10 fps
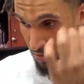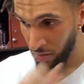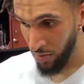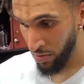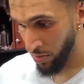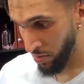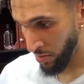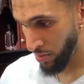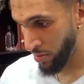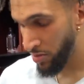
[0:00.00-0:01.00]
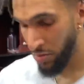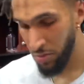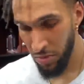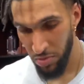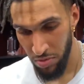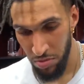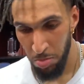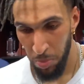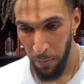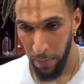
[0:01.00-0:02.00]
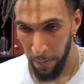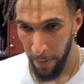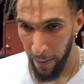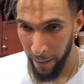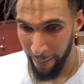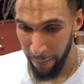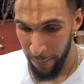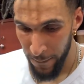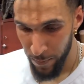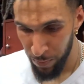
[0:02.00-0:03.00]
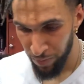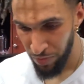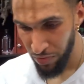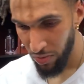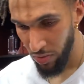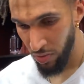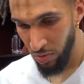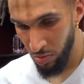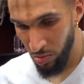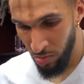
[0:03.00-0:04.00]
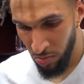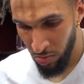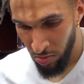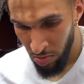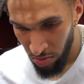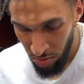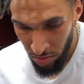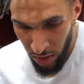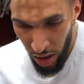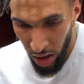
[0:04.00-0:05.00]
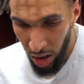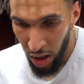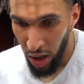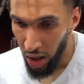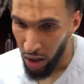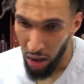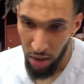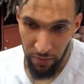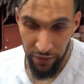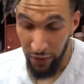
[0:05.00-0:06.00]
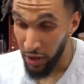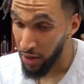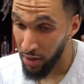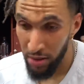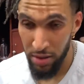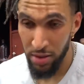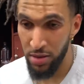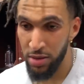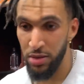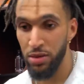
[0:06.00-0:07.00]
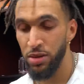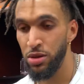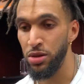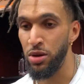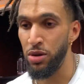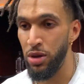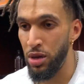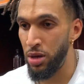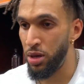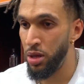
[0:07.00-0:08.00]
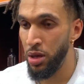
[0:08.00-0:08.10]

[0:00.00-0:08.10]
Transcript: win games, and you were able to do that tonight. Just your thoughts on your first outing as a Phoenix Sun? Um, fun. You know, uh,